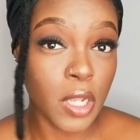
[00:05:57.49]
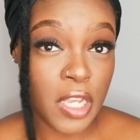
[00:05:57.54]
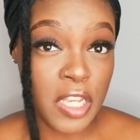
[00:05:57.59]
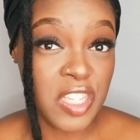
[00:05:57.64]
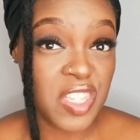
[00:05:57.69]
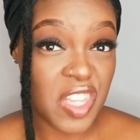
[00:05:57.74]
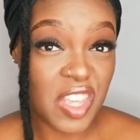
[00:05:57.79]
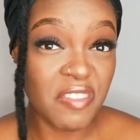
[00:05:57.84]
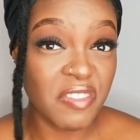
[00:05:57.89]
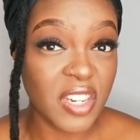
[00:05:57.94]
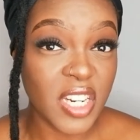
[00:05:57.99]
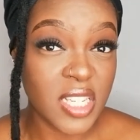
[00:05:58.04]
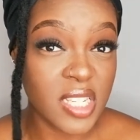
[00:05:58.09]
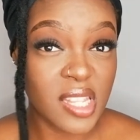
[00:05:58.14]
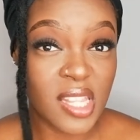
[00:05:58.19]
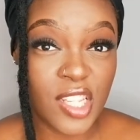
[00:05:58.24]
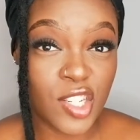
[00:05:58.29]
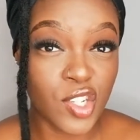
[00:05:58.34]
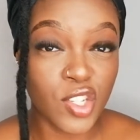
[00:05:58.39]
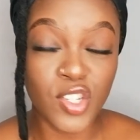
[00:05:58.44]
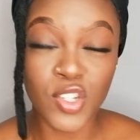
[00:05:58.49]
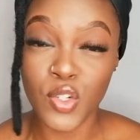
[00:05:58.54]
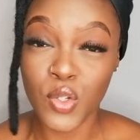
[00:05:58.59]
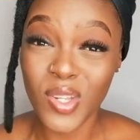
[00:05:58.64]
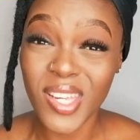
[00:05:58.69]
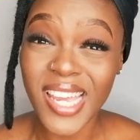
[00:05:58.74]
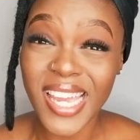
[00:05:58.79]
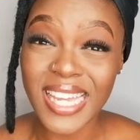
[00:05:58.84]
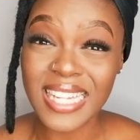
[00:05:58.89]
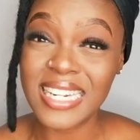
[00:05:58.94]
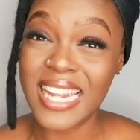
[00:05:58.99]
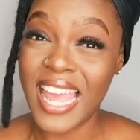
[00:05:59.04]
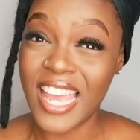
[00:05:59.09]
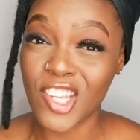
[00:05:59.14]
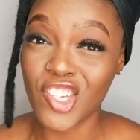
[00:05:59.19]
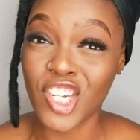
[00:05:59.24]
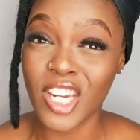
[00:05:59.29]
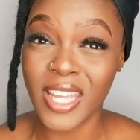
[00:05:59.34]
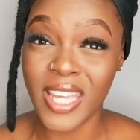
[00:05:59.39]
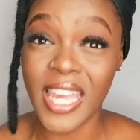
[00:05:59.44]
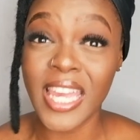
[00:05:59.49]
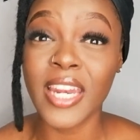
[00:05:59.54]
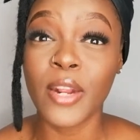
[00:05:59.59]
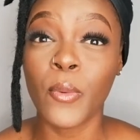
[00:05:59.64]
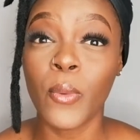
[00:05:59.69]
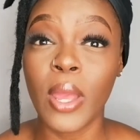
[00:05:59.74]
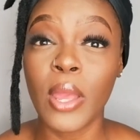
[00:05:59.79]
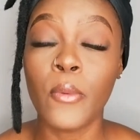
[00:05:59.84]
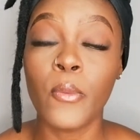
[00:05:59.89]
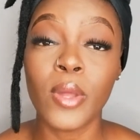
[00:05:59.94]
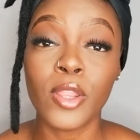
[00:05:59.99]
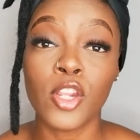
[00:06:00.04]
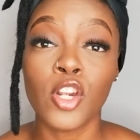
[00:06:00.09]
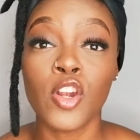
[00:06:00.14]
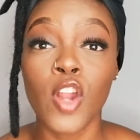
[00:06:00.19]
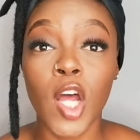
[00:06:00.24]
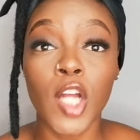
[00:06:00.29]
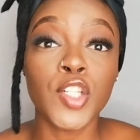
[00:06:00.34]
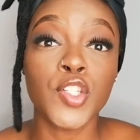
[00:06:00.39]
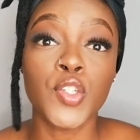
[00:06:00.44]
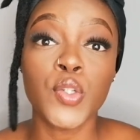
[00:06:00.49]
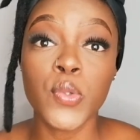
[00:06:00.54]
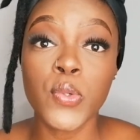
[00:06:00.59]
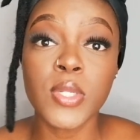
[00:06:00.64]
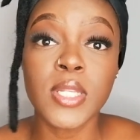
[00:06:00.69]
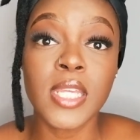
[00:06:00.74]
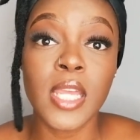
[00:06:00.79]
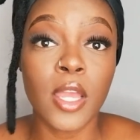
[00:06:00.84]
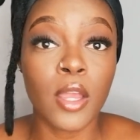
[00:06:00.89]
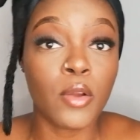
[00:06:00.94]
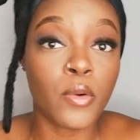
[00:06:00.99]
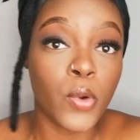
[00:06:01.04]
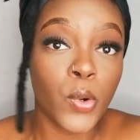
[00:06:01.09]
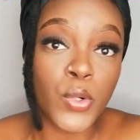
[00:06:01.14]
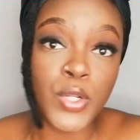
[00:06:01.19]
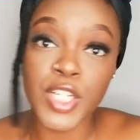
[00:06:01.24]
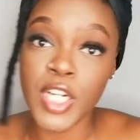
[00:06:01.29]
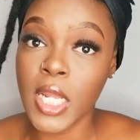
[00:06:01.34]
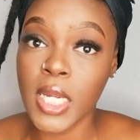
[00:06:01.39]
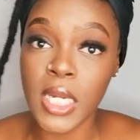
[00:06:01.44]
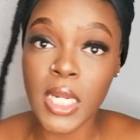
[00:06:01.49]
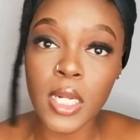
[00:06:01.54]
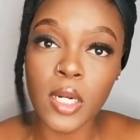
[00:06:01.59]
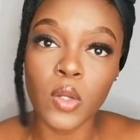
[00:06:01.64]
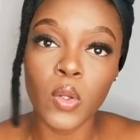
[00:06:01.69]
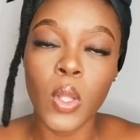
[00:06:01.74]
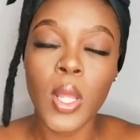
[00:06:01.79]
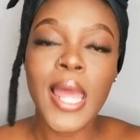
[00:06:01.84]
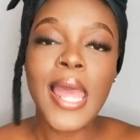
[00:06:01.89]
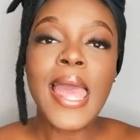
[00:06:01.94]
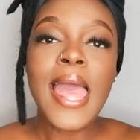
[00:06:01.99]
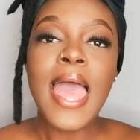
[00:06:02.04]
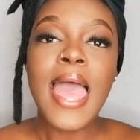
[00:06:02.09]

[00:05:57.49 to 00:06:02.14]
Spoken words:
is evident that you can actually get away with not using a crochet needle.